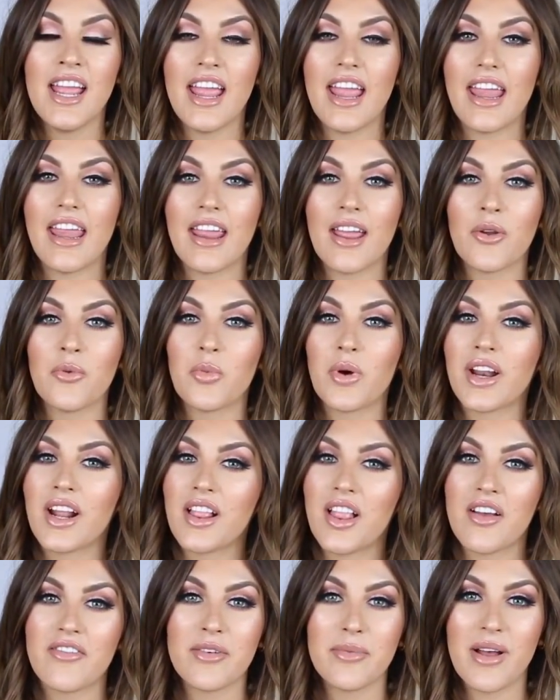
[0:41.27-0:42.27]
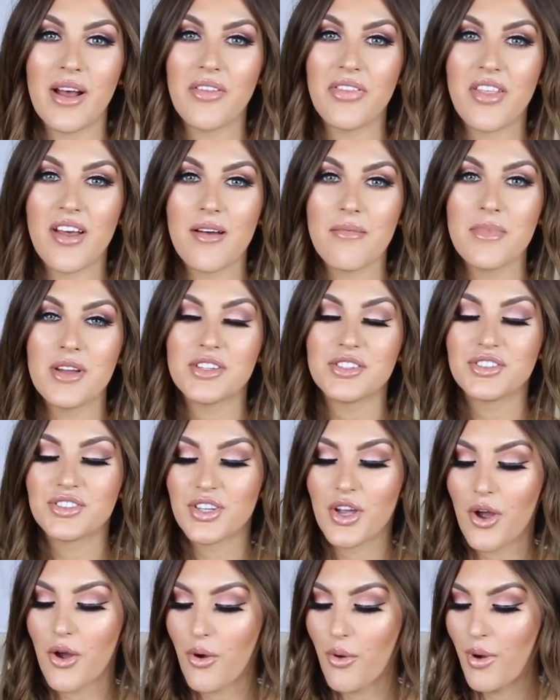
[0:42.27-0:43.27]
and what I love about them.
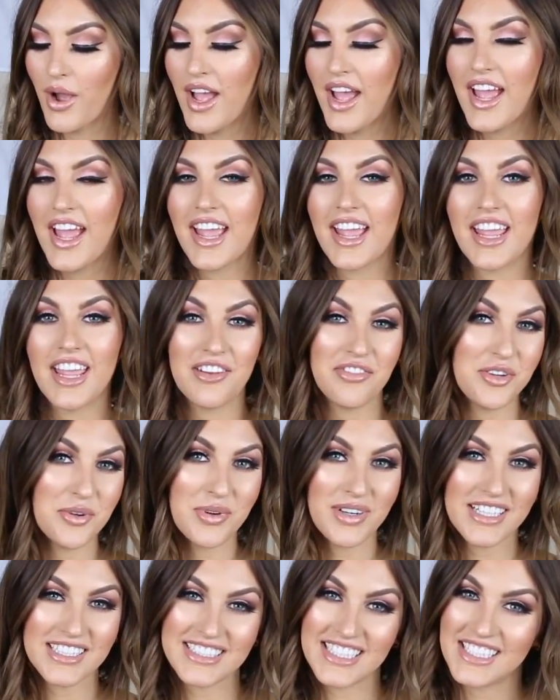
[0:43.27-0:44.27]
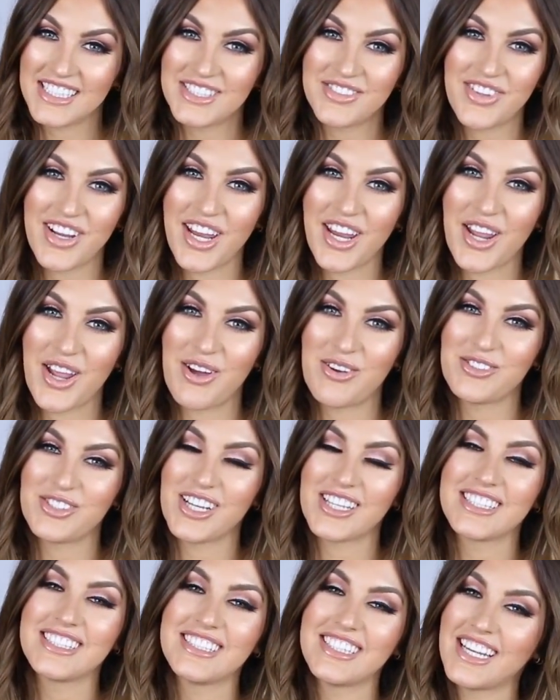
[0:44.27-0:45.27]
So if you want to see this video,
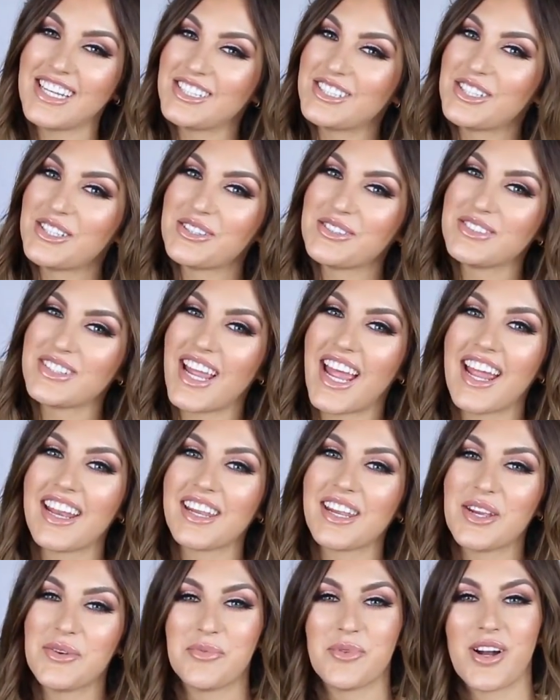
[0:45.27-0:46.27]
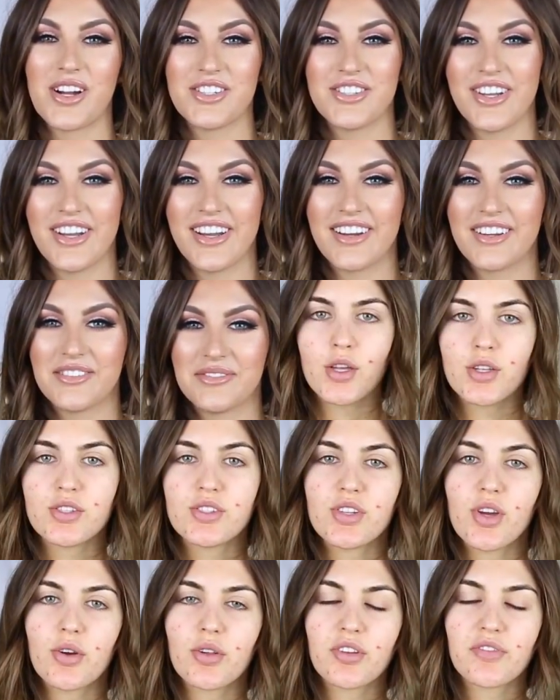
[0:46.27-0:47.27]
just stay tuned and keep watching.
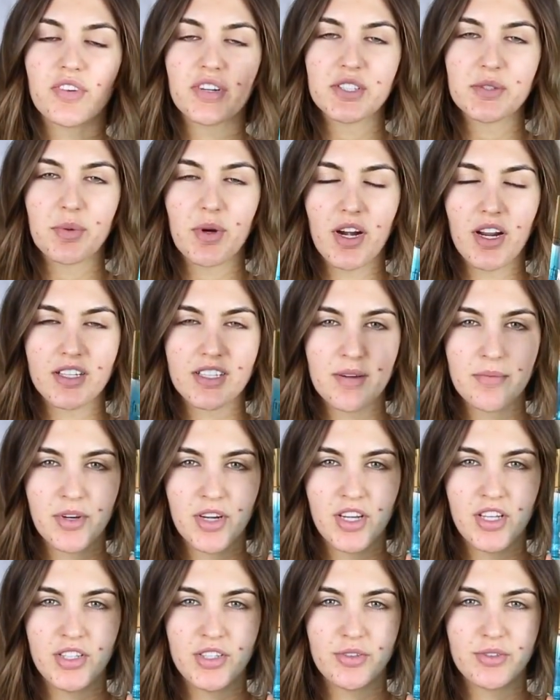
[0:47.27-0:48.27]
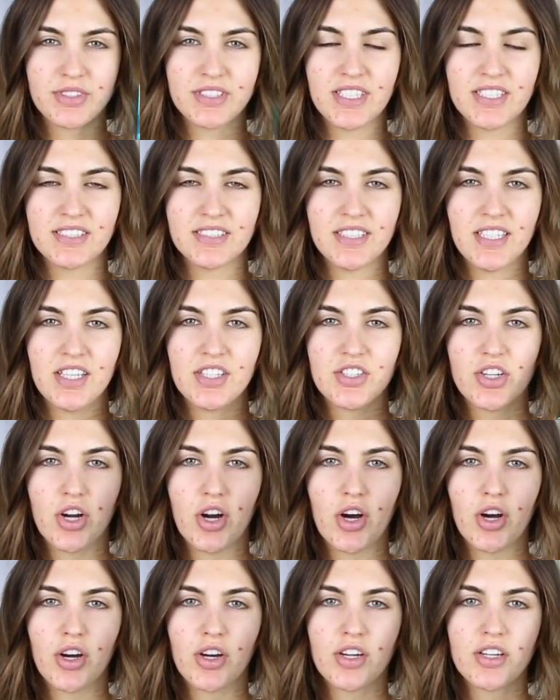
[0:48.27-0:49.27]
So the first product I'm going to use is the
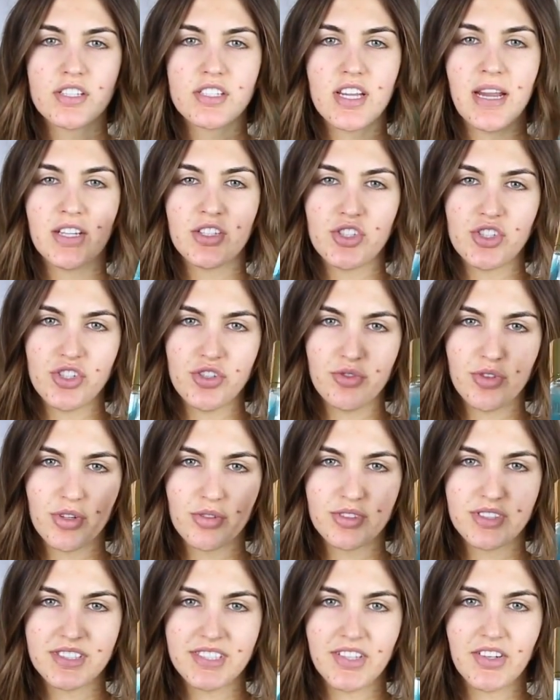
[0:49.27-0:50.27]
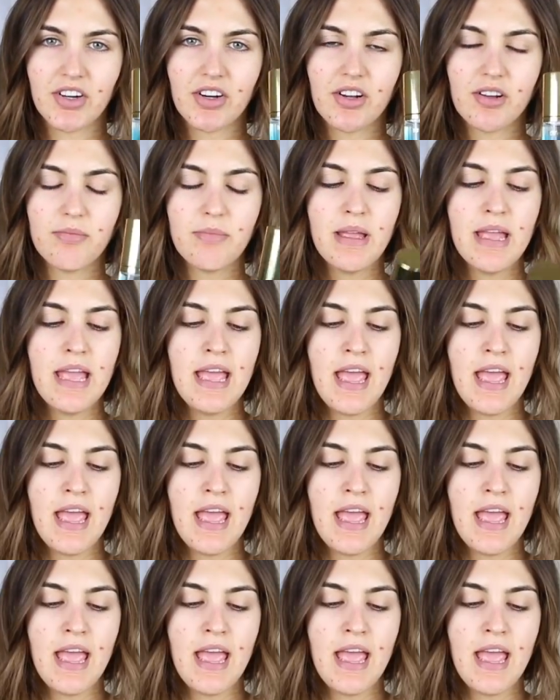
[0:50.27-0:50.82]
Tarte H2O Serum,